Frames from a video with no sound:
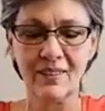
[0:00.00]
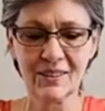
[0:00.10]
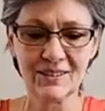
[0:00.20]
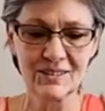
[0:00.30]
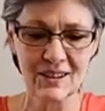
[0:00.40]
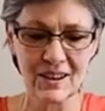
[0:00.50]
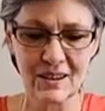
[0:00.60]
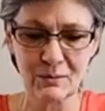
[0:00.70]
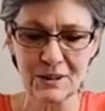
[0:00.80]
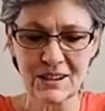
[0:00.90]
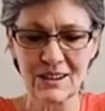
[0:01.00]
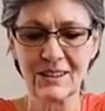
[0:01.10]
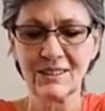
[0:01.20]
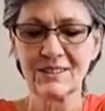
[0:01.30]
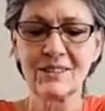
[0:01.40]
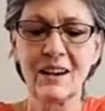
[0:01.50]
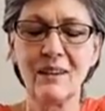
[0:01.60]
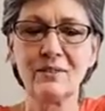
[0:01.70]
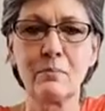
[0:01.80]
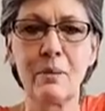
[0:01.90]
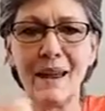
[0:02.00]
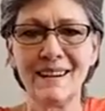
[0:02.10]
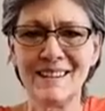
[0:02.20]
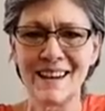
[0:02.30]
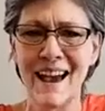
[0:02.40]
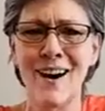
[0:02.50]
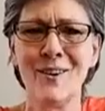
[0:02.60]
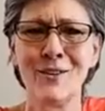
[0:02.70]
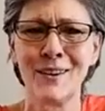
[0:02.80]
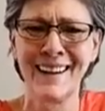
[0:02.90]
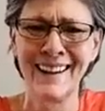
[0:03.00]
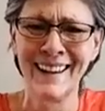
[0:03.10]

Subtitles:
This is getting ridiculous. I have to bend down